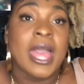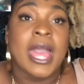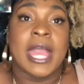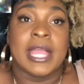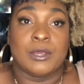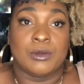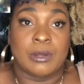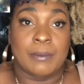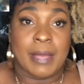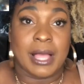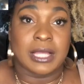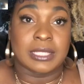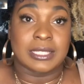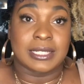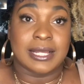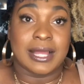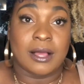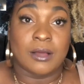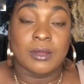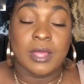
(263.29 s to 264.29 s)
and you're gonna balance it
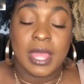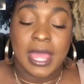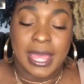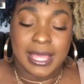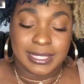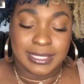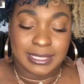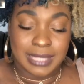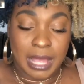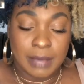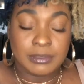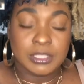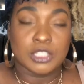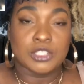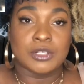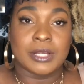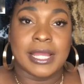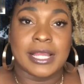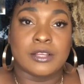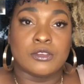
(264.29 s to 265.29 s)
out, it stops at
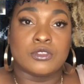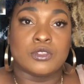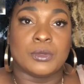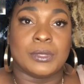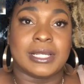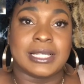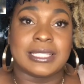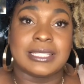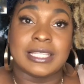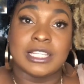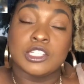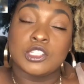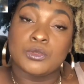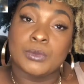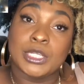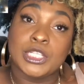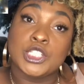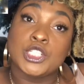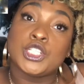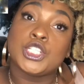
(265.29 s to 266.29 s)
your ankle so it
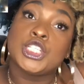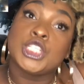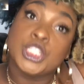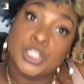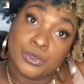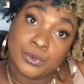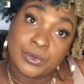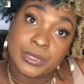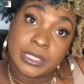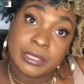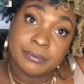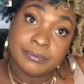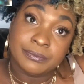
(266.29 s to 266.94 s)
accentuates your shoes,